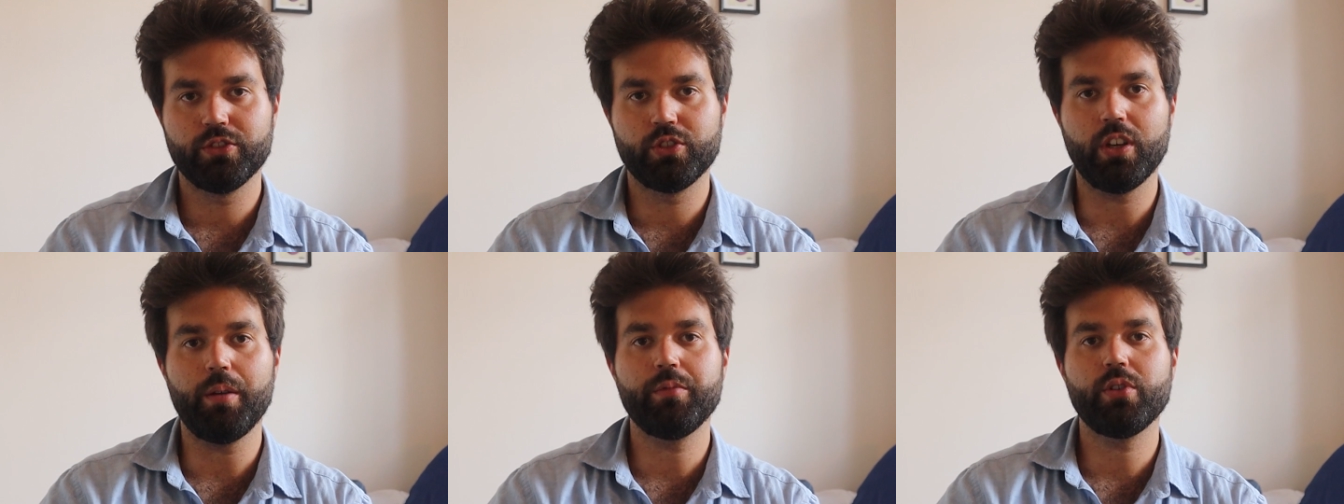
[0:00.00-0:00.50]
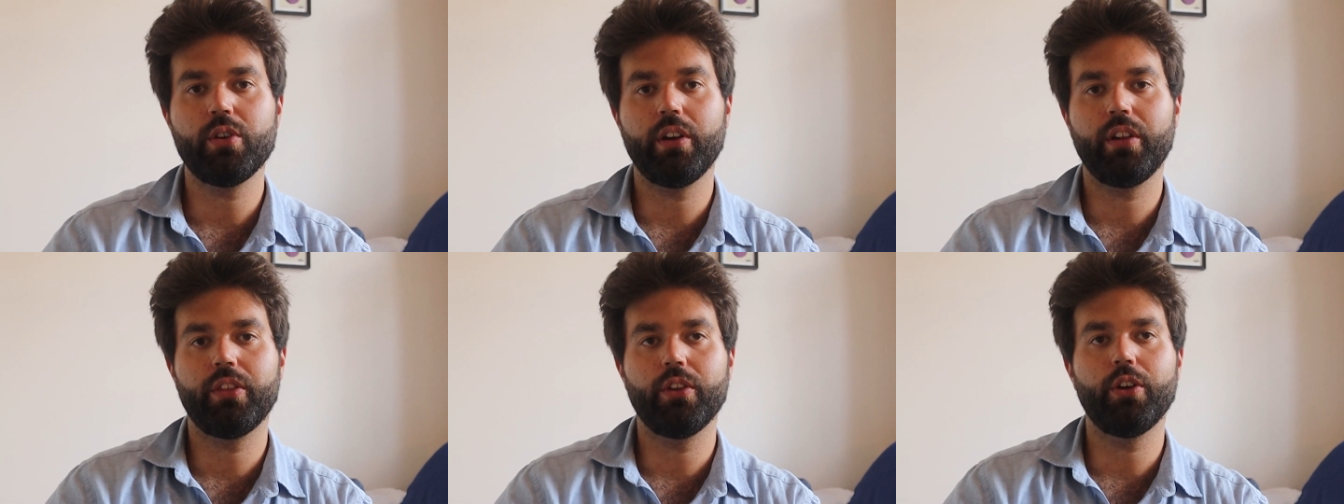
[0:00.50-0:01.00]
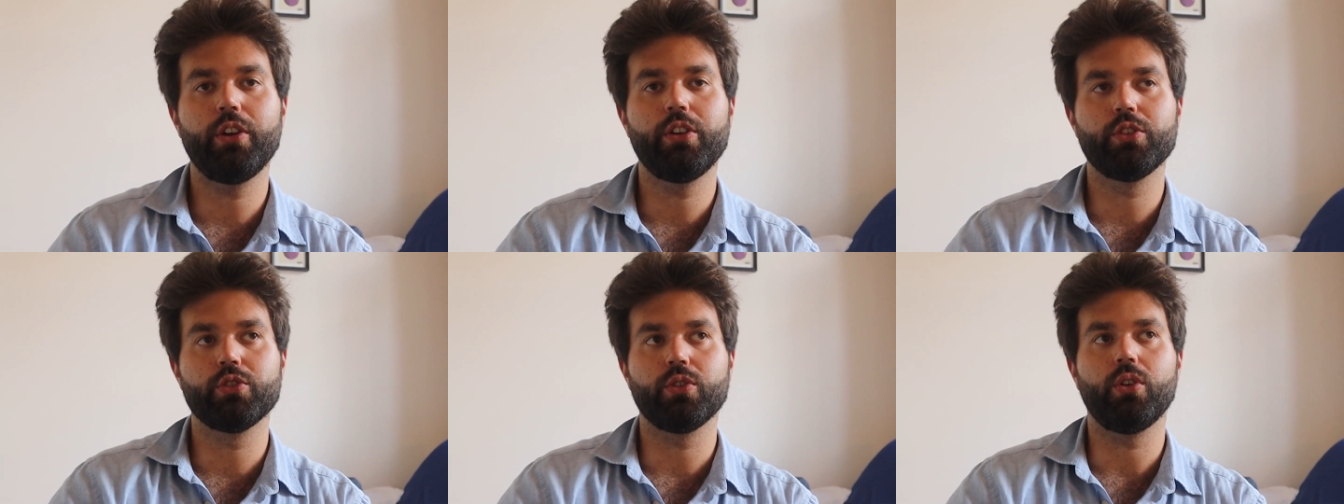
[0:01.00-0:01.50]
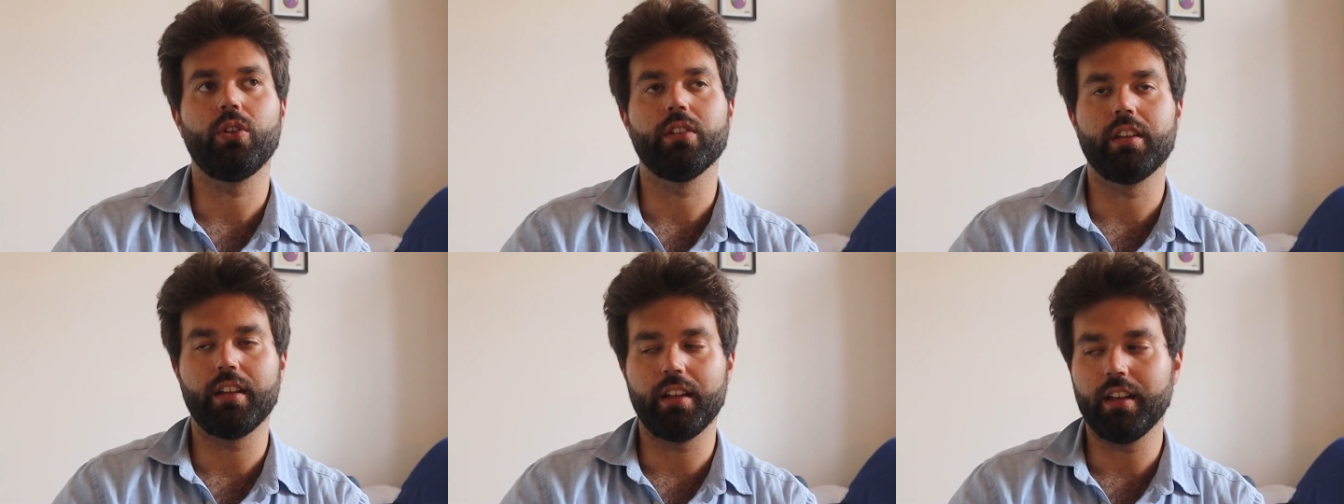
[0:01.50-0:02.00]
So I'm turning 30 years
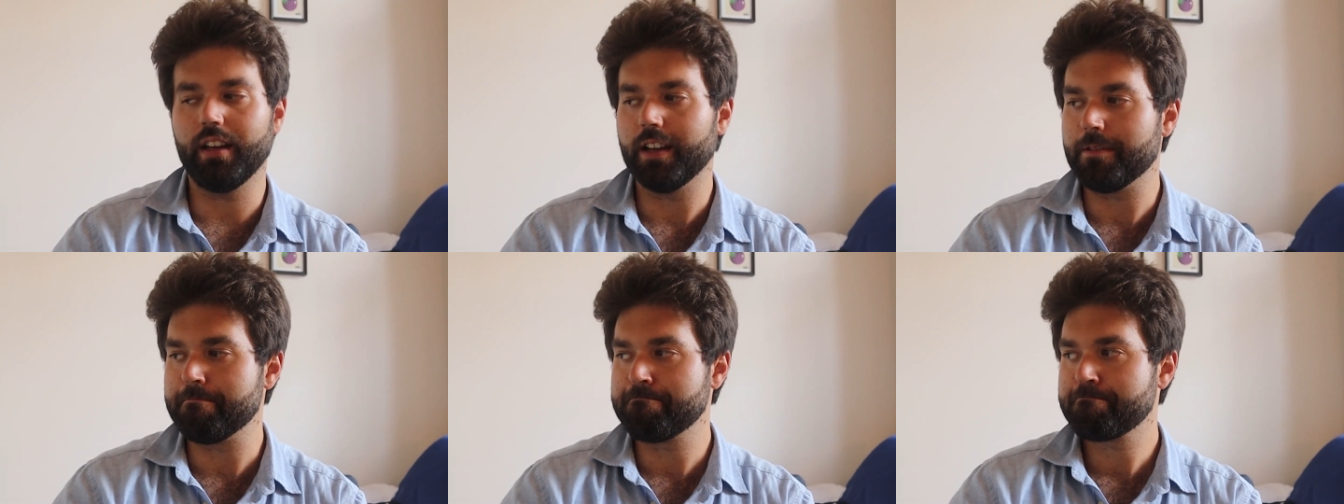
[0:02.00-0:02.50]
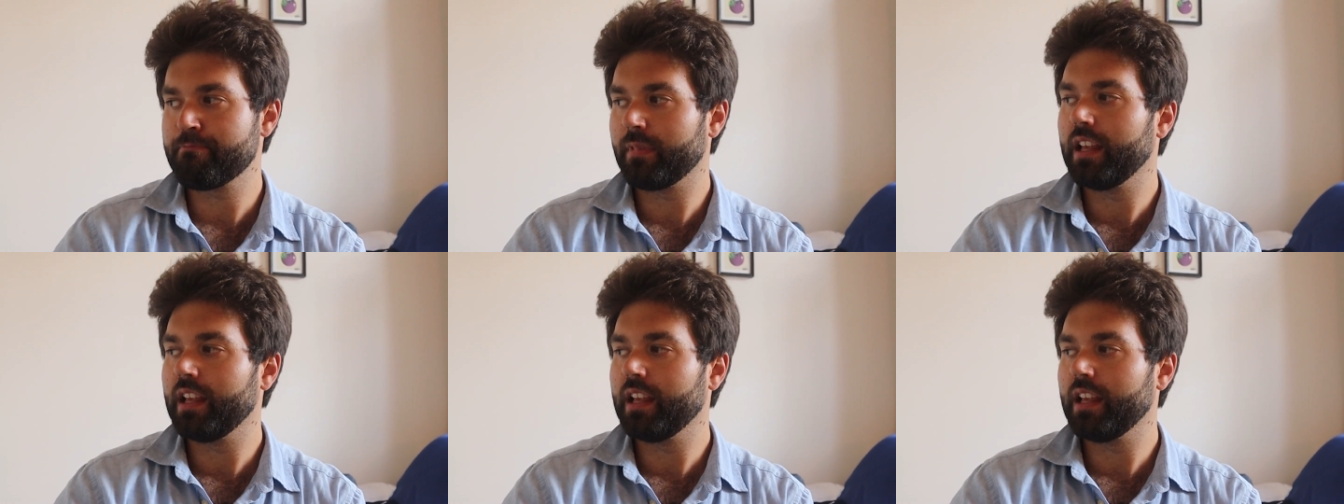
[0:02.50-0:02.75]
old, and um,